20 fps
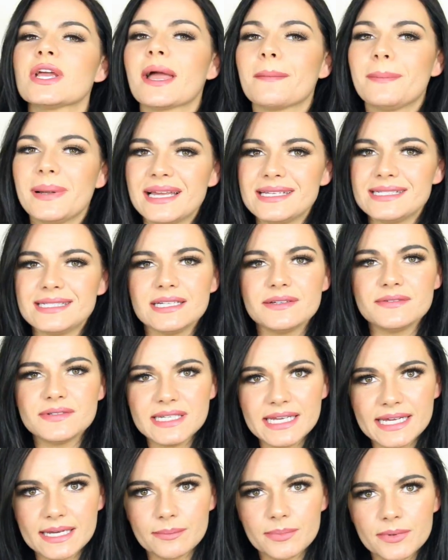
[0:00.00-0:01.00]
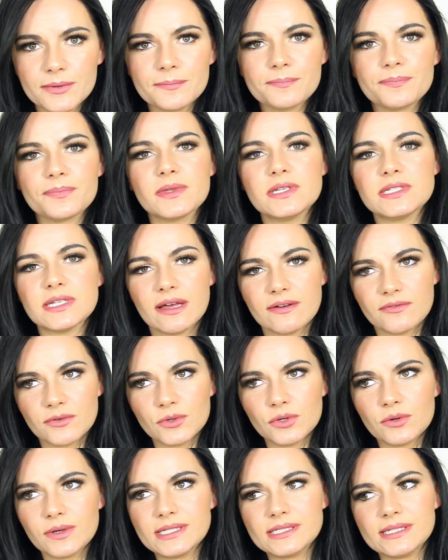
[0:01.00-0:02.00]
you get plenty of sleep. So
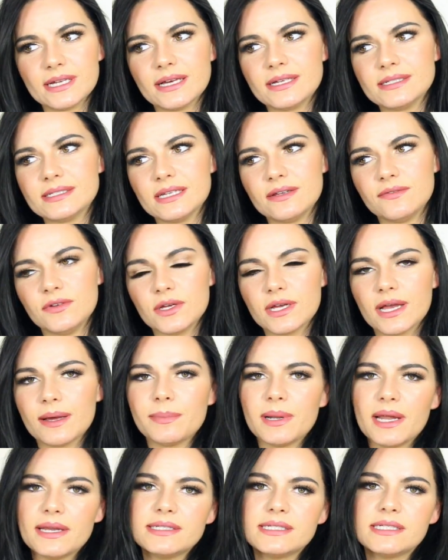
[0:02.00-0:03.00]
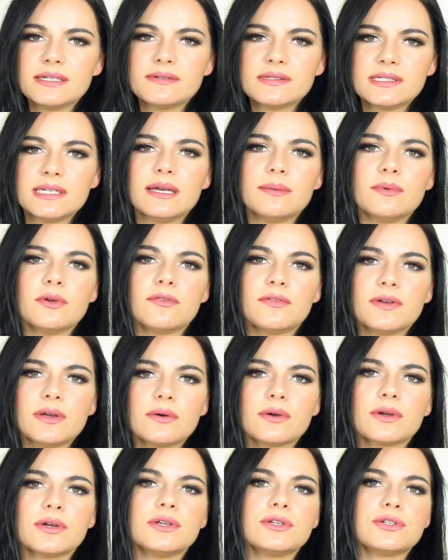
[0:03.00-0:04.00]
everyone always says, if you get plenty of sleep, you'll
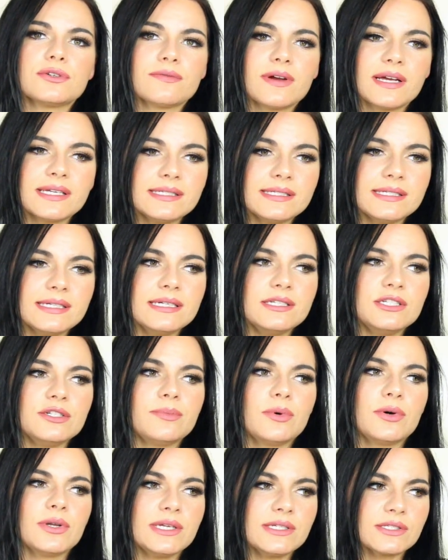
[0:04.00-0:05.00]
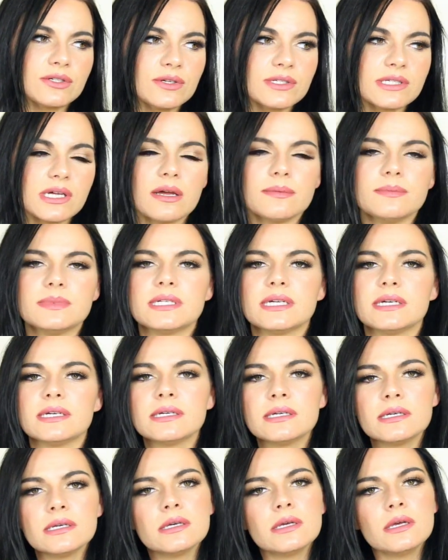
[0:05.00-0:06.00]
feel good, you're rested, your body's got time
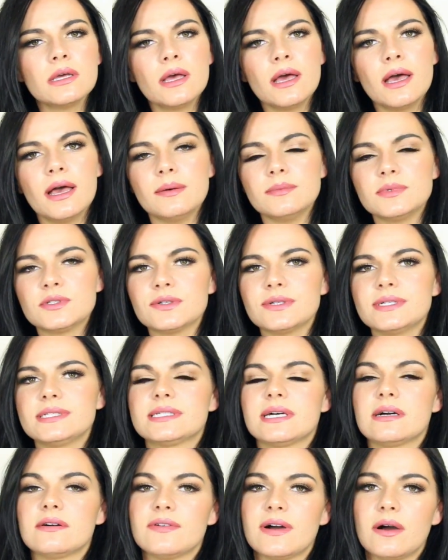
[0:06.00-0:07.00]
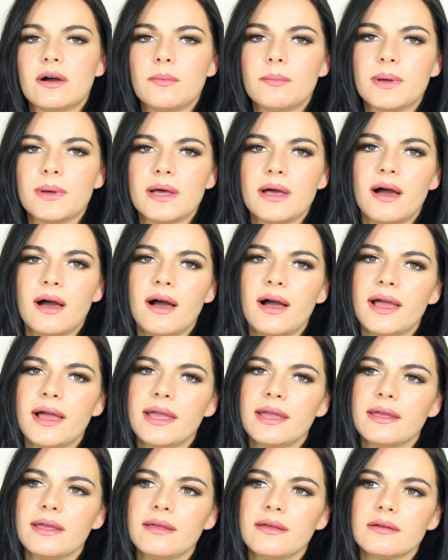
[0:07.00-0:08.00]
to sort itself out. But
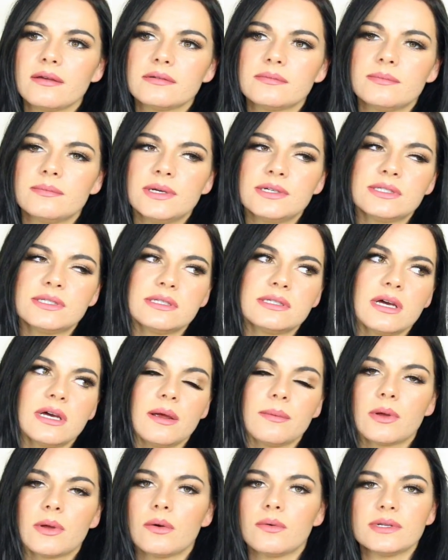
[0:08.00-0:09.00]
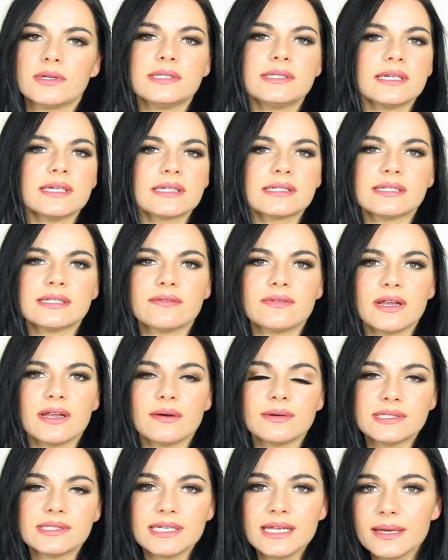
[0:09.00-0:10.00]
I, most of the time, go on 6-7
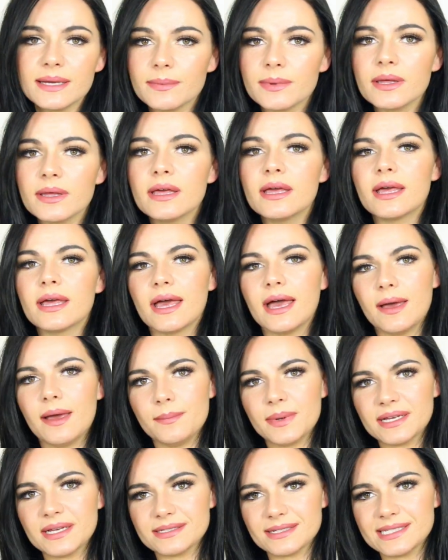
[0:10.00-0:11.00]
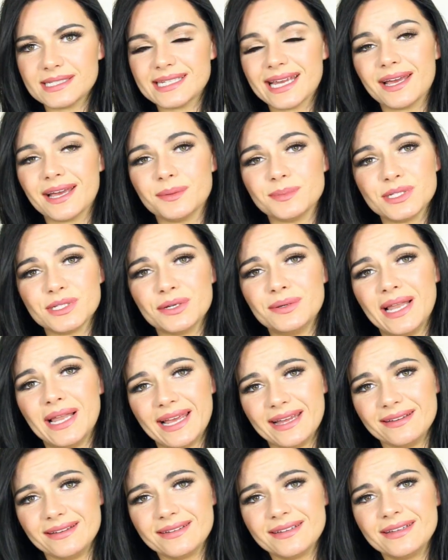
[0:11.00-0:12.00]
hours sleep because I stay up so
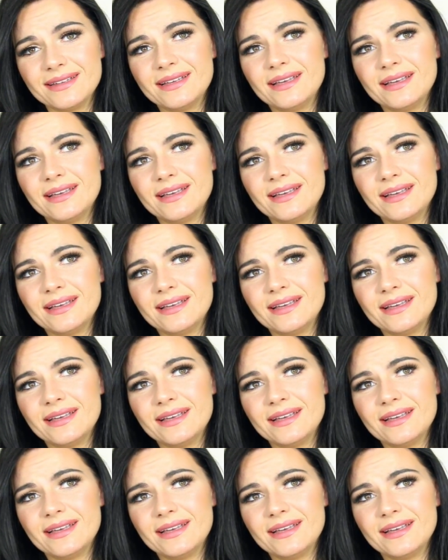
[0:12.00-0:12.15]
late.